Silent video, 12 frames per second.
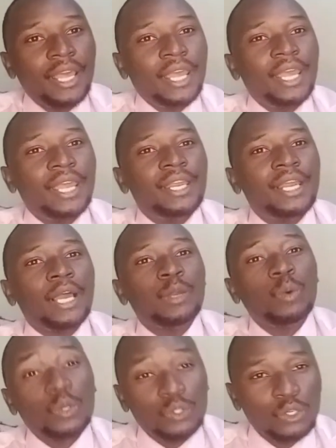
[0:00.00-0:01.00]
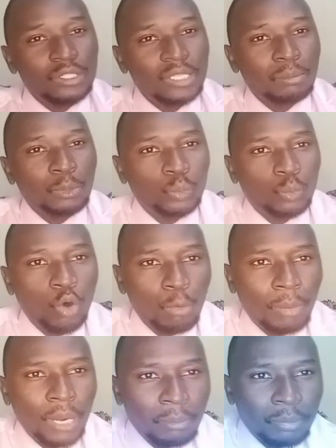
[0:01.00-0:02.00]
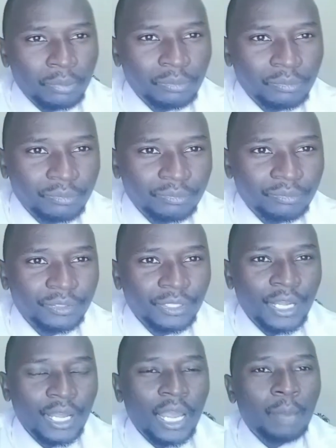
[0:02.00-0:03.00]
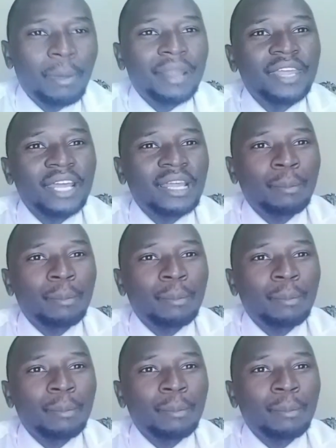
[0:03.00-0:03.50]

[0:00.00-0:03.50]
and uh, he was not able to cope up but the other